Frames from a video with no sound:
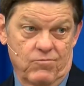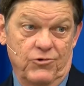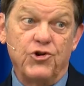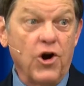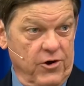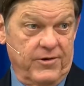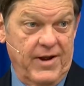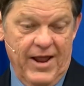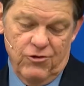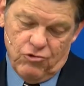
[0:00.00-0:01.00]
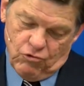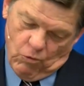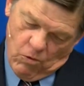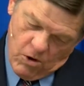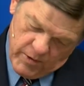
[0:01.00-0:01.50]
dirt and
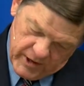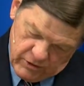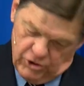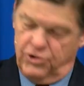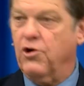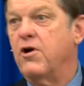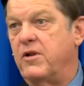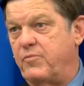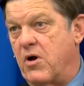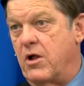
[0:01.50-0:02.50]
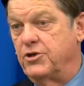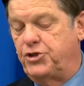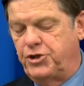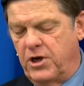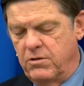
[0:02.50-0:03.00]
throwing the dirt at Paul to
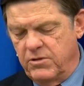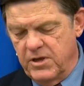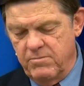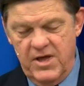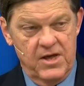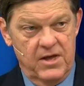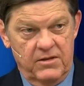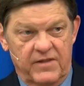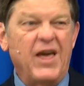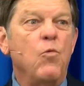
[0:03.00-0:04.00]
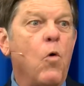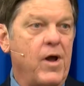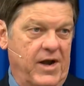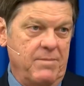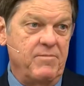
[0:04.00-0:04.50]
show them that they
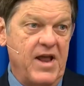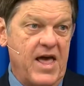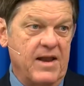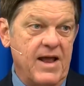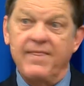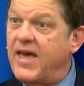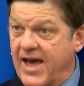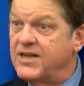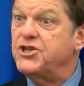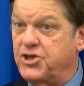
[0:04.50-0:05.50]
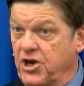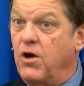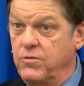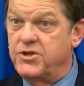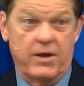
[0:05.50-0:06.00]
wanted him dead. Had they had
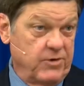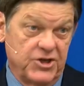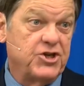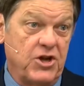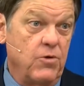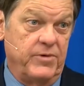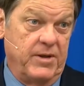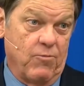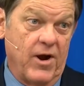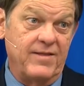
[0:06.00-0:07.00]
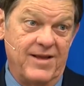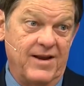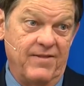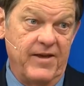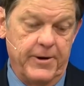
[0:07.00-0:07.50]
stones, they would have stoned him right then
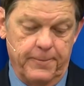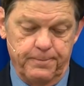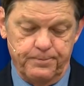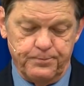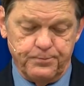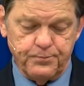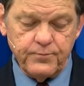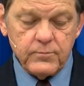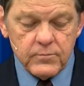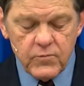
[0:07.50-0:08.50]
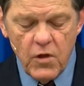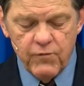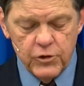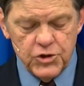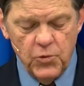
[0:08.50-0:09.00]
and there.
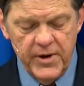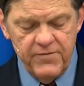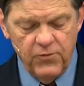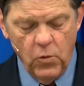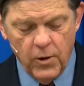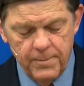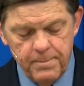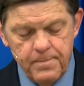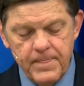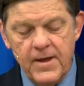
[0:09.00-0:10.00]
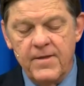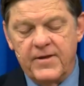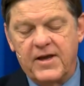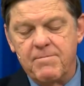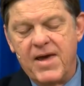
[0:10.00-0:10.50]
Verse 24, the
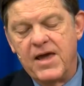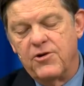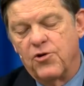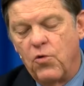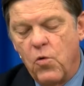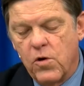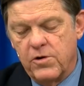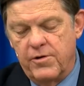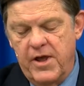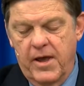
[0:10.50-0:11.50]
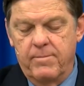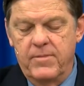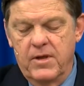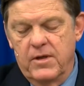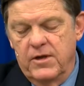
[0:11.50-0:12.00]
commander ordered him
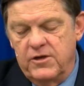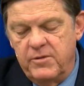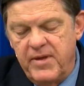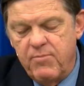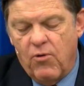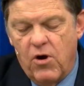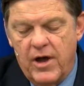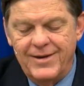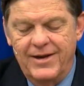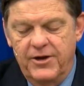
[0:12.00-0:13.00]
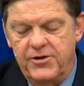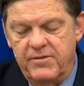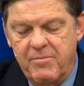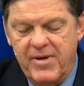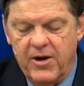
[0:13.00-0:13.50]
to be brought into
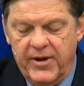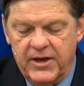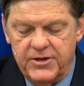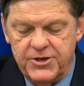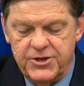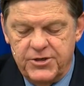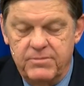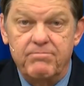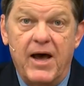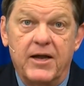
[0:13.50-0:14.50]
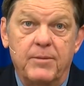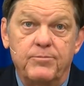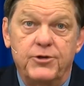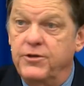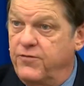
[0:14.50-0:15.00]
the barracks, back
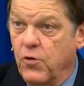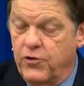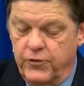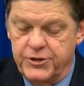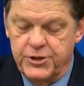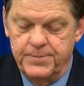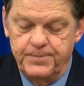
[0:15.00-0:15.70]
up to the fortress,